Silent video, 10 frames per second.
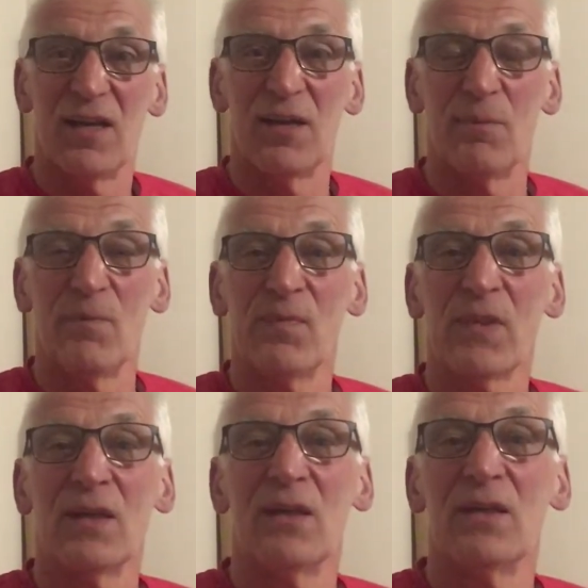um,
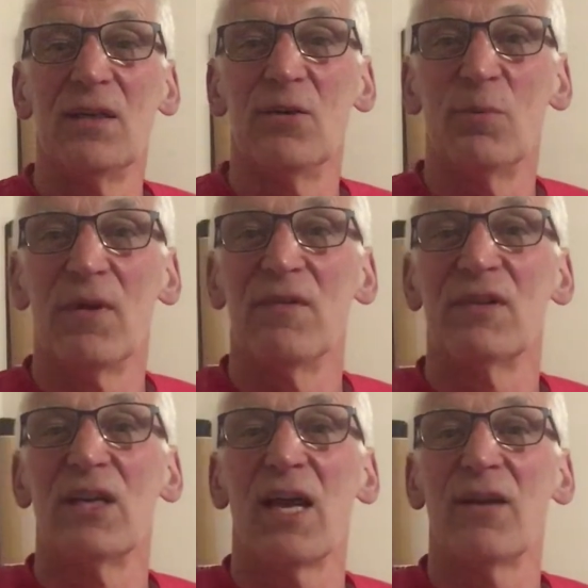a little bit of a
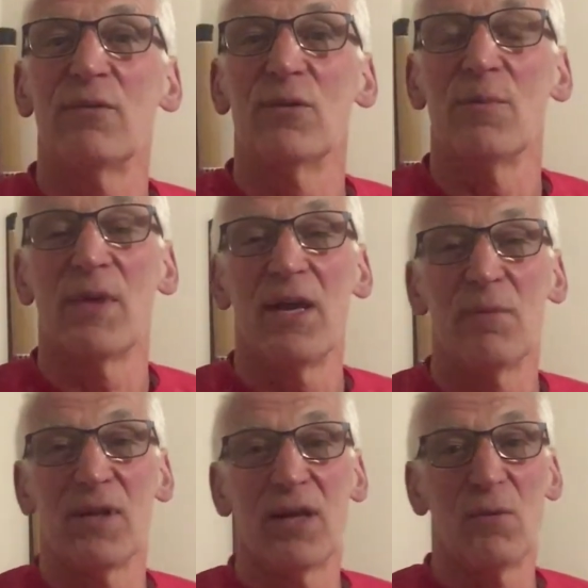delay for them there,
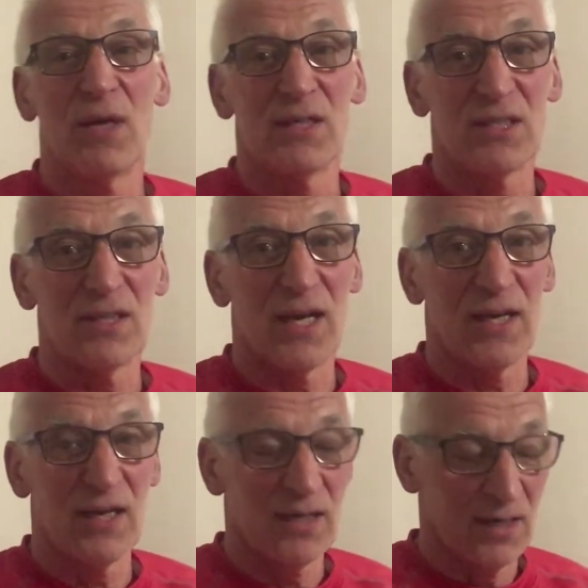but they won
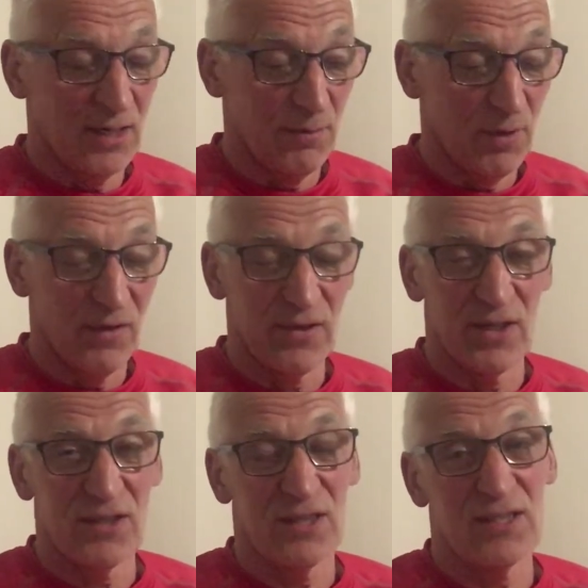today uh, by
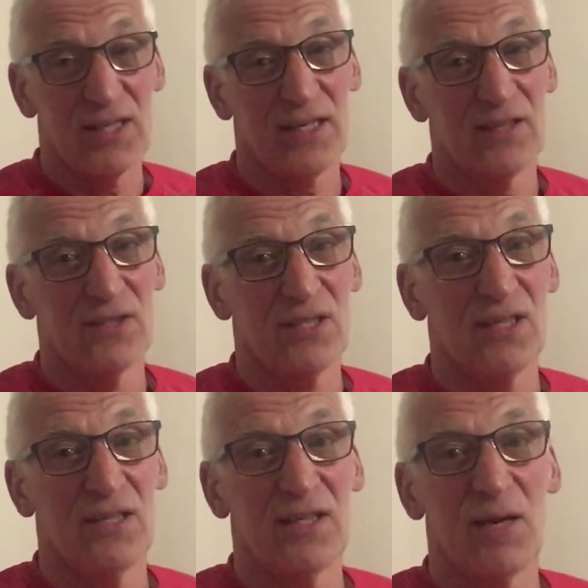13 seconds. They
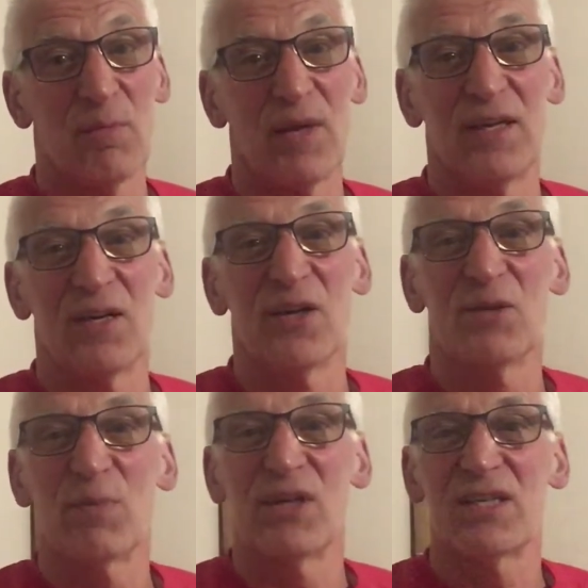did get
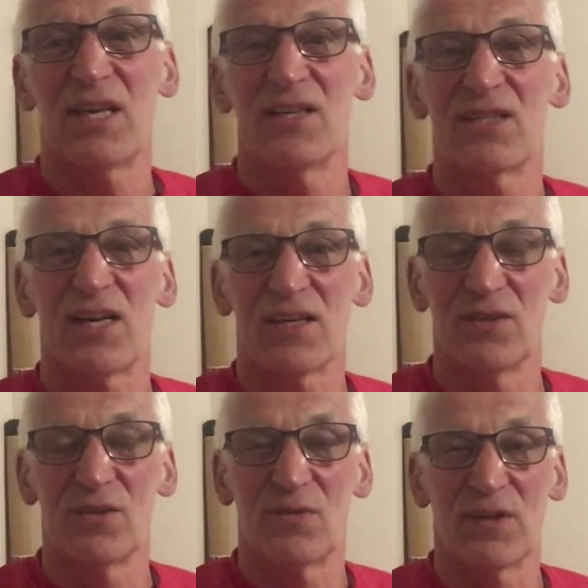penalised by 10
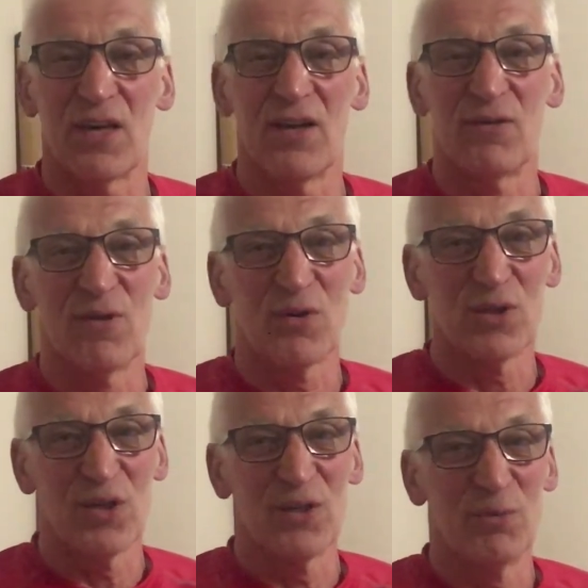seconds for going the wrong
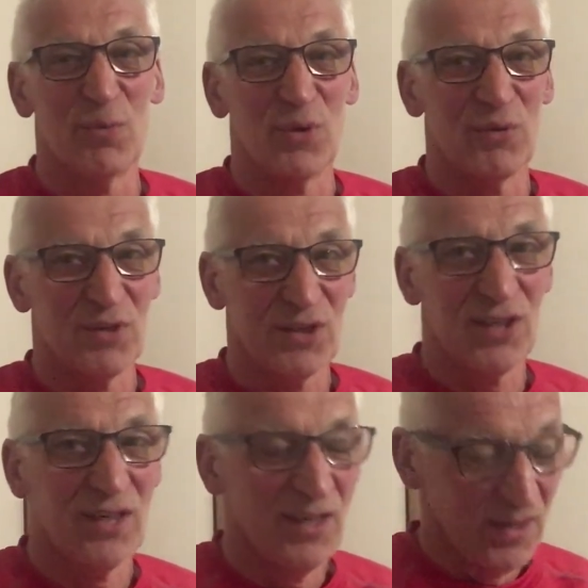side of the buoy, which
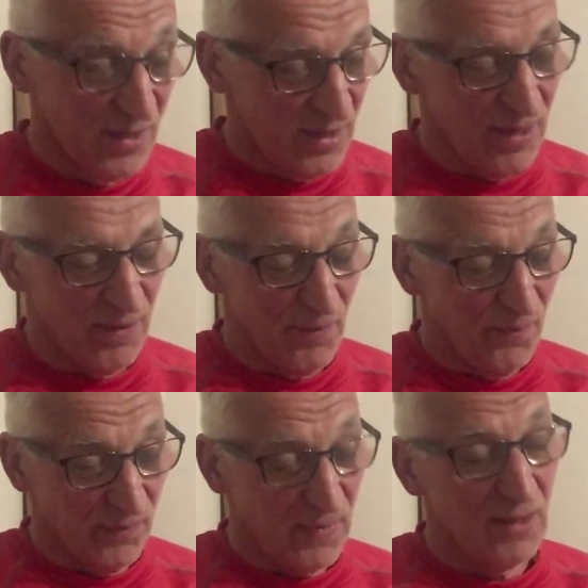
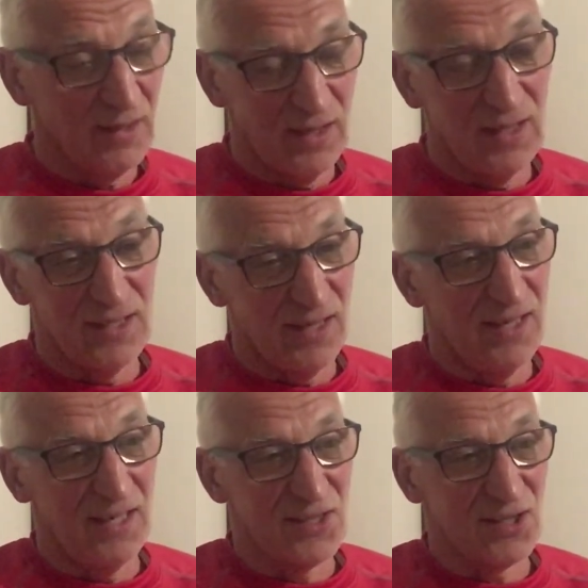um, it,
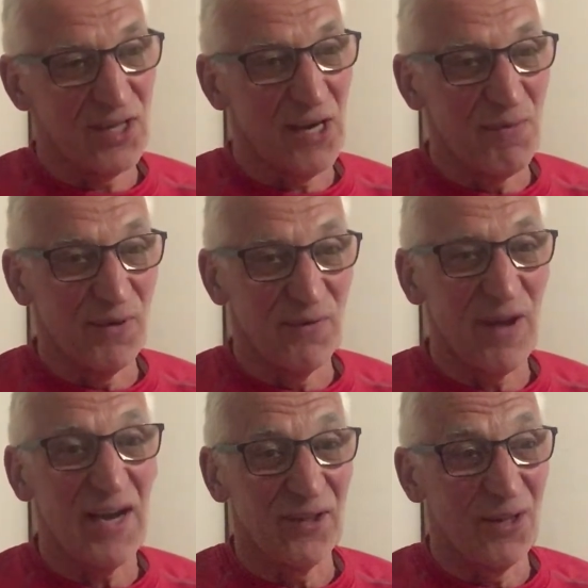it is a statement of
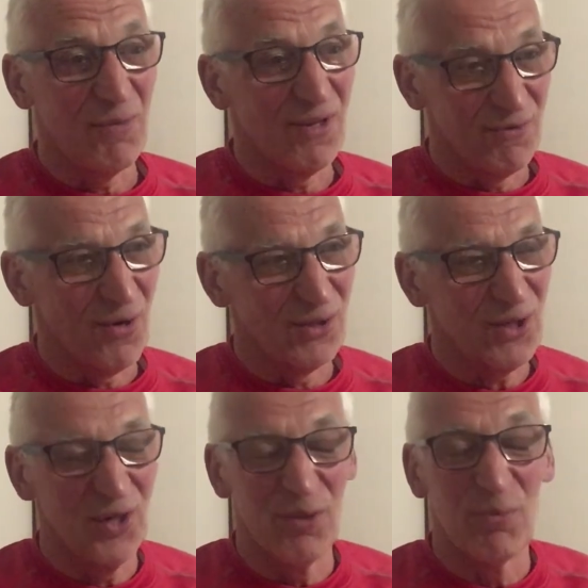fact that they went the wrong
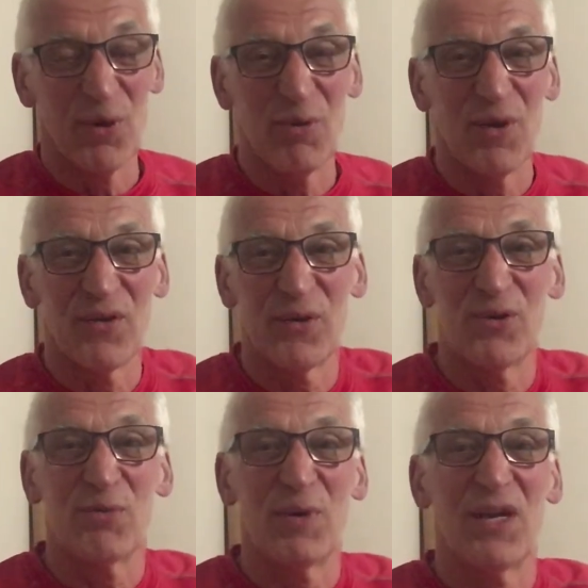side of the buoy, but I thought it
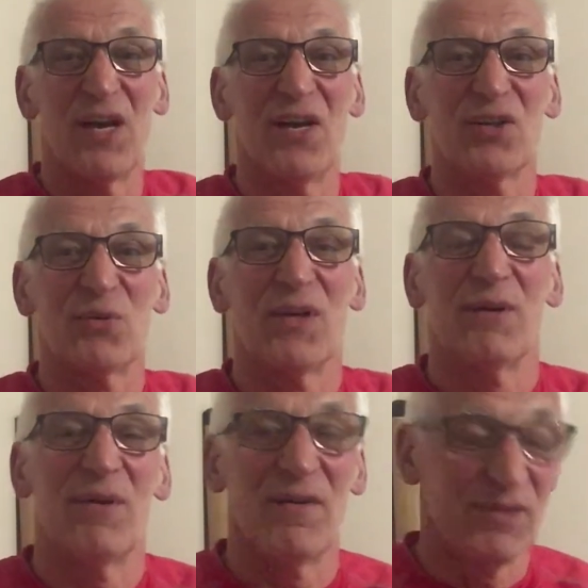was a bit harsh when
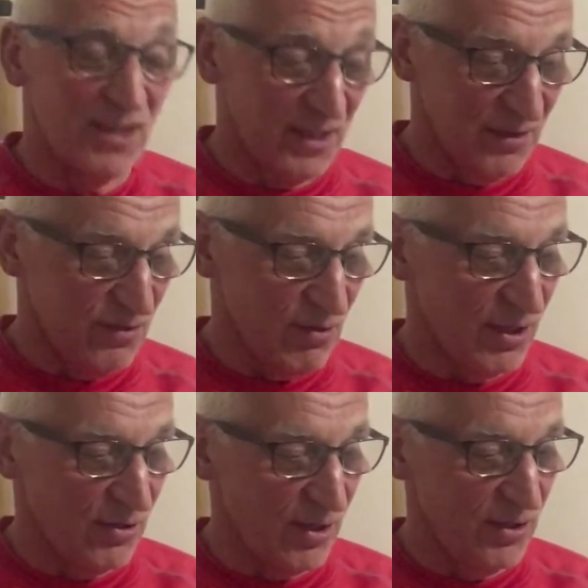they were overtaking
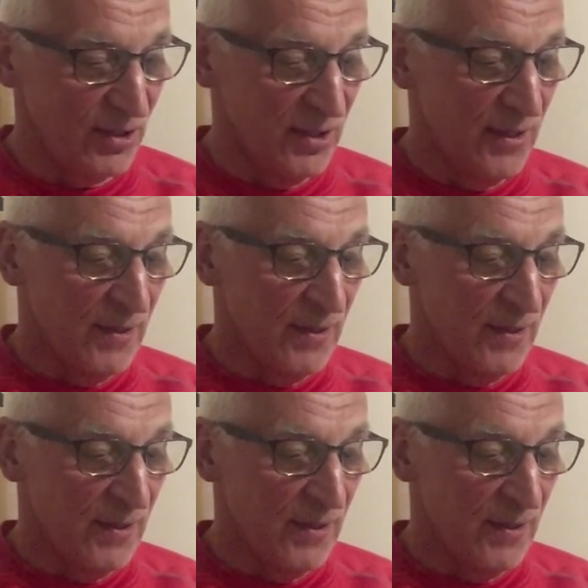three crews.